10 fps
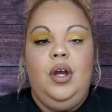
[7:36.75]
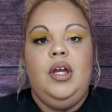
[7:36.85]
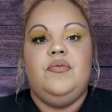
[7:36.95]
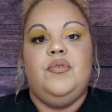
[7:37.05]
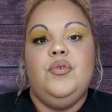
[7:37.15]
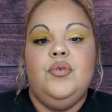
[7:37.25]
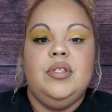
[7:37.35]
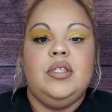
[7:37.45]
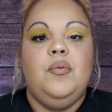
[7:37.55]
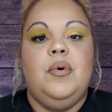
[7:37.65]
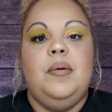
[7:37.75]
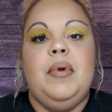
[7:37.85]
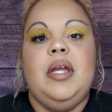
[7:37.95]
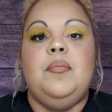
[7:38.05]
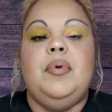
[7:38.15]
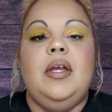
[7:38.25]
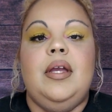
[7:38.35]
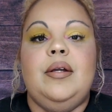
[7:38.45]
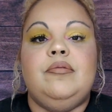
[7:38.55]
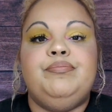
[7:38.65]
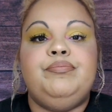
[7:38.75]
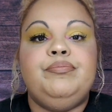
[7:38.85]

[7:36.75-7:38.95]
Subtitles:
If you use it with maybe,